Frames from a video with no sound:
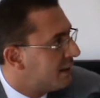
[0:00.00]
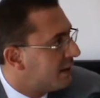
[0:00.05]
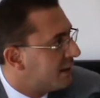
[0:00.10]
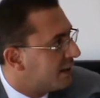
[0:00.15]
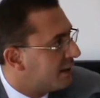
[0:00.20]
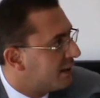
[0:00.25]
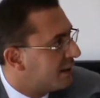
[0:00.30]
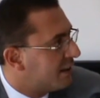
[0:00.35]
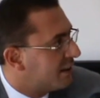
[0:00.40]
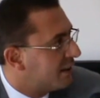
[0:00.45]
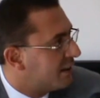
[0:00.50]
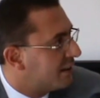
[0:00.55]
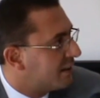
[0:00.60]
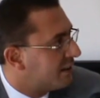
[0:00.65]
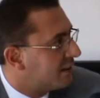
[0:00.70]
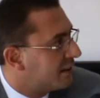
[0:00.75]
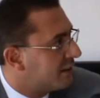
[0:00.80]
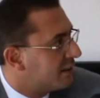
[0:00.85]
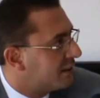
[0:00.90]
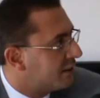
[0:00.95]

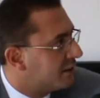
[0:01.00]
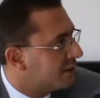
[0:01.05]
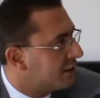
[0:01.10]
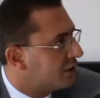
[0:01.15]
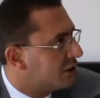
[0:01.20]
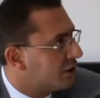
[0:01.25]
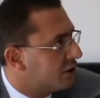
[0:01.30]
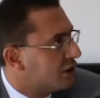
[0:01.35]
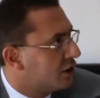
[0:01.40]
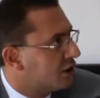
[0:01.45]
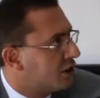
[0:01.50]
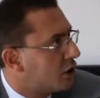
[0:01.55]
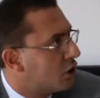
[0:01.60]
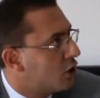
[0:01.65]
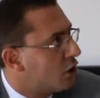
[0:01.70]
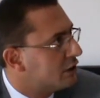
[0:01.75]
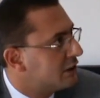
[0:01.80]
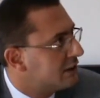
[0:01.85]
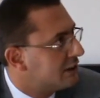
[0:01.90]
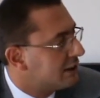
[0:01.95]
The, the, the,
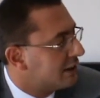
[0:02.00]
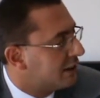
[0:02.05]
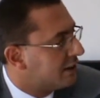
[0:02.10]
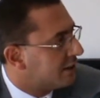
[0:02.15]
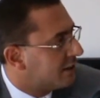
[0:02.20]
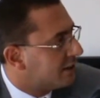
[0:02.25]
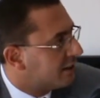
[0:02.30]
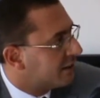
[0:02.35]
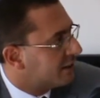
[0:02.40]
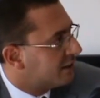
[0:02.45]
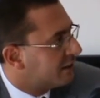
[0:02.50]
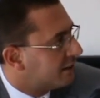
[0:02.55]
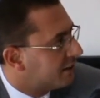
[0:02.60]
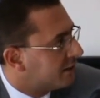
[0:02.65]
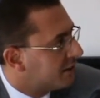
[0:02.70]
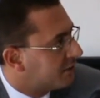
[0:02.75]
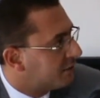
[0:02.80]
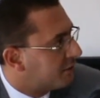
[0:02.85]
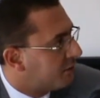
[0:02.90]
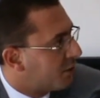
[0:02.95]
costs
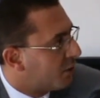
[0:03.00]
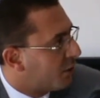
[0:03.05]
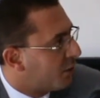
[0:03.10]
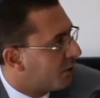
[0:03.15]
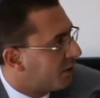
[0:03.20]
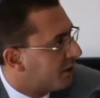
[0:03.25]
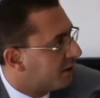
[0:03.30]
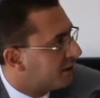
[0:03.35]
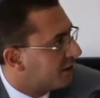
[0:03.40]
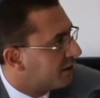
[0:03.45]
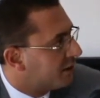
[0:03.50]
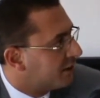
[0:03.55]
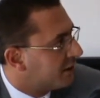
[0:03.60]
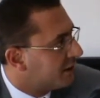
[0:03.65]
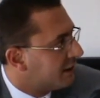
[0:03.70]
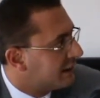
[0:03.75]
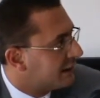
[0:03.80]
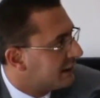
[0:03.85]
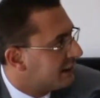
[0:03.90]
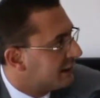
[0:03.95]
for
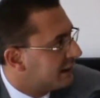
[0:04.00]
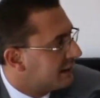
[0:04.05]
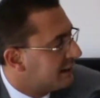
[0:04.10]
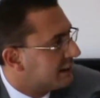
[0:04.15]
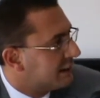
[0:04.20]
e-